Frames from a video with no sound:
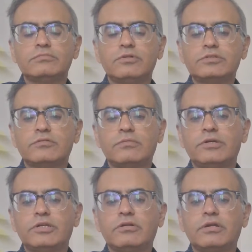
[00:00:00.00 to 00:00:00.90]
most of the
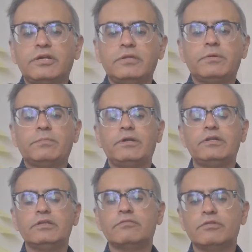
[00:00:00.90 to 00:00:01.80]
material already prepared
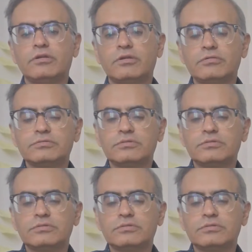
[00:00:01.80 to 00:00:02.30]
and given to you.